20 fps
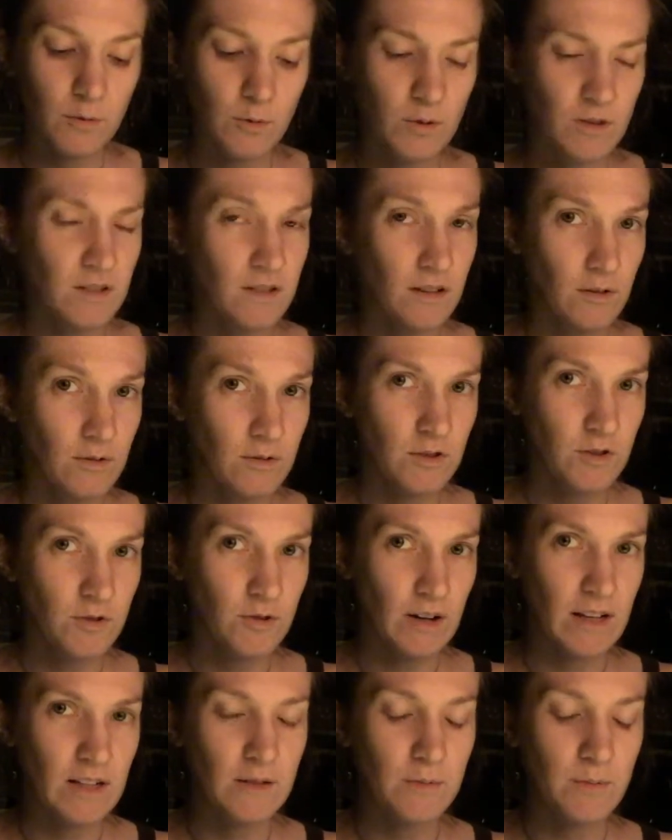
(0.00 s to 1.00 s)
which sounds
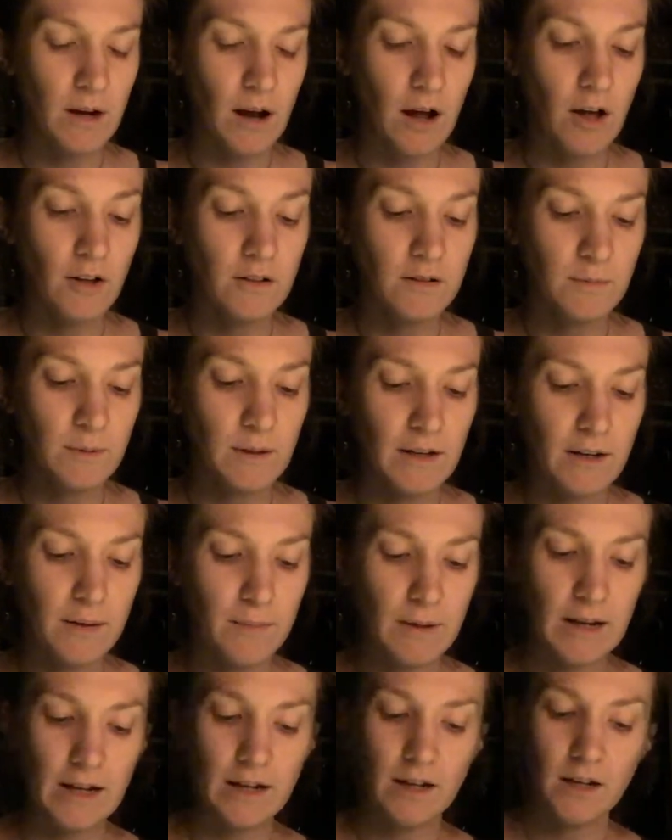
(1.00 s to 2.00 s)
strange, but I'll explain in a
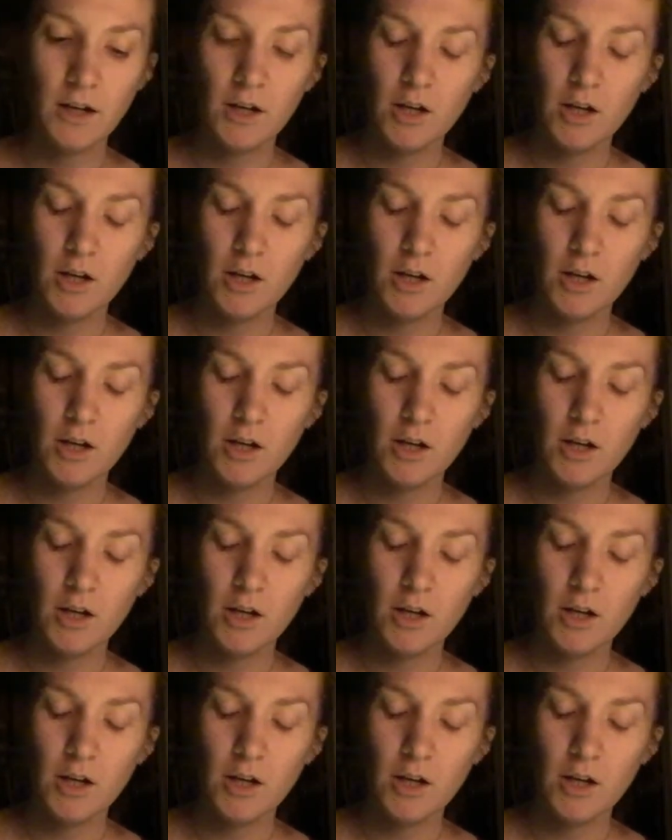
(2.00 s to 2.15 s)
minute.